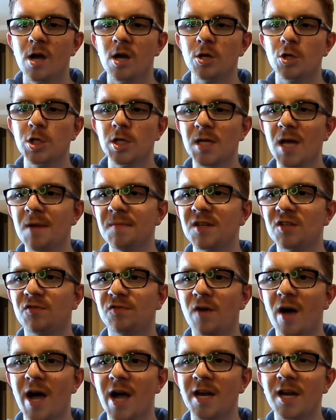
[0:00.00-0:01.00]
Shazam is
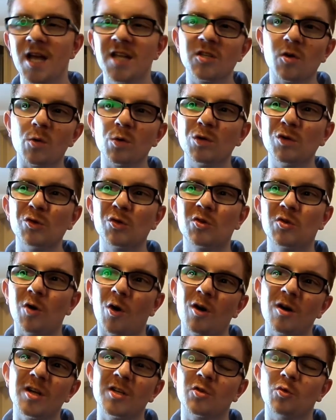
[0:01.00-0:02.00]
fine. It's also
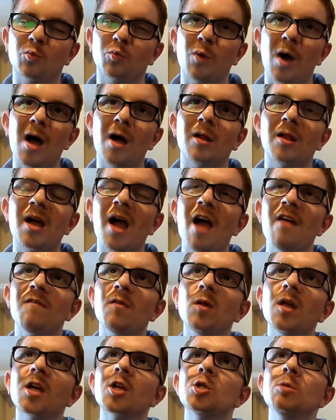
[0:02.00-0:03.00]
dark as well. Like, I
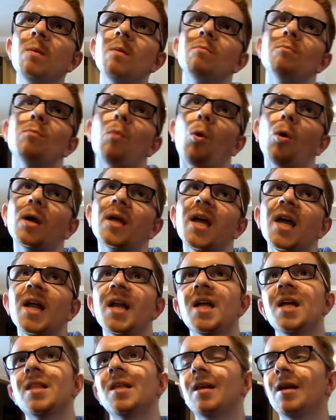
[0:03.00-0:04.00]
feel like it should be more
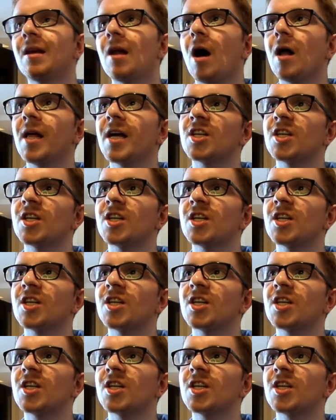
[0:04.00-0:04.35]
kiddie than not.